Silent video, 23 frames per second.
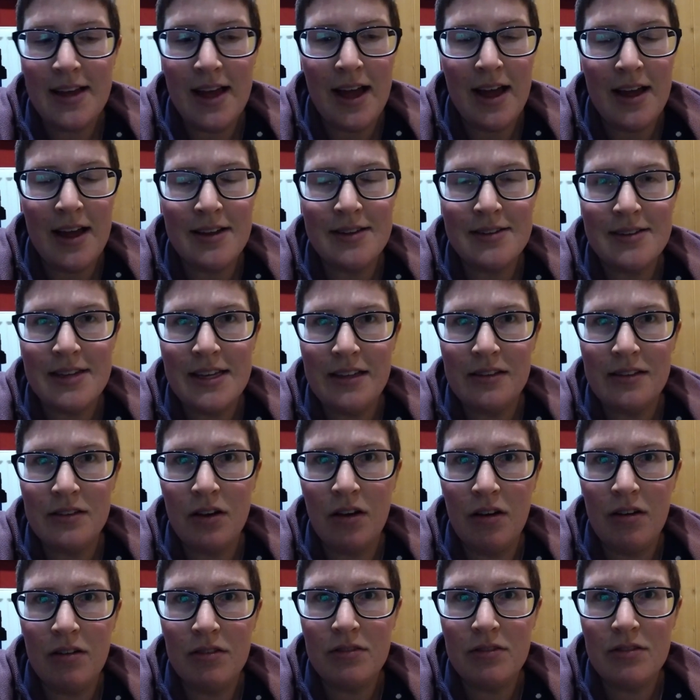and he's
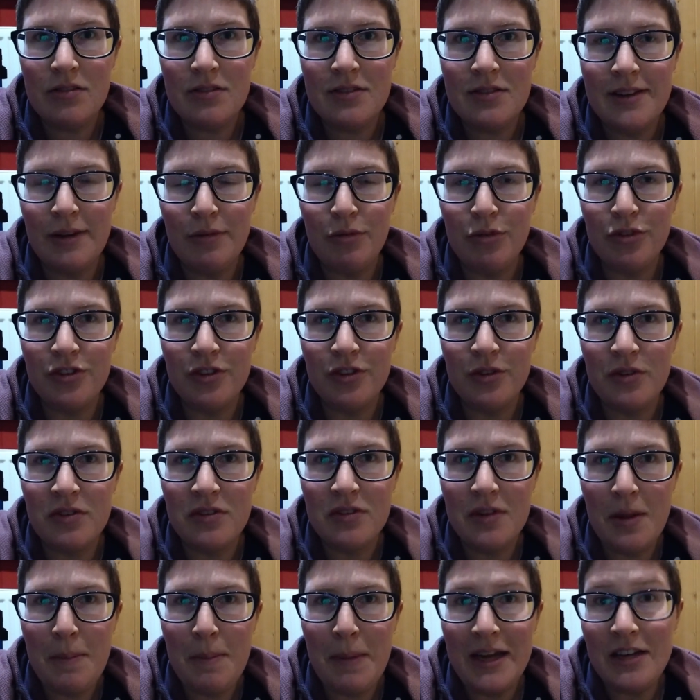got several
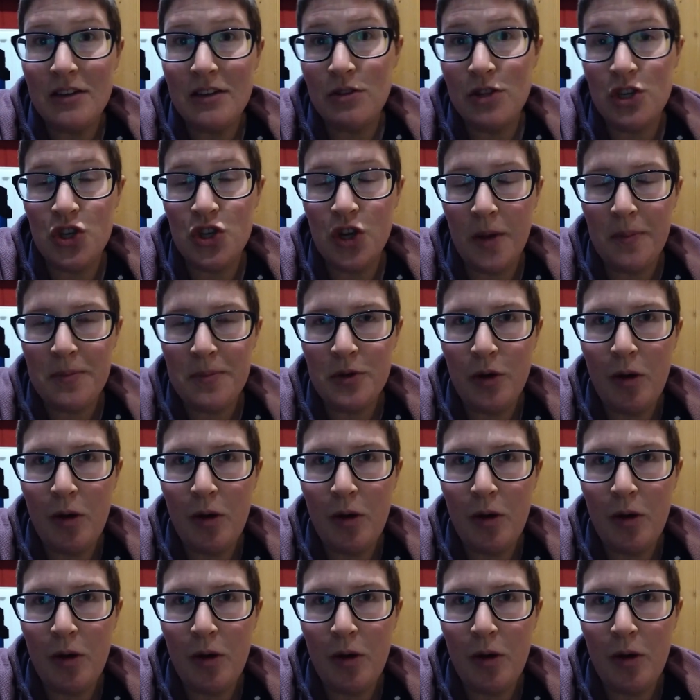tools that might do the job.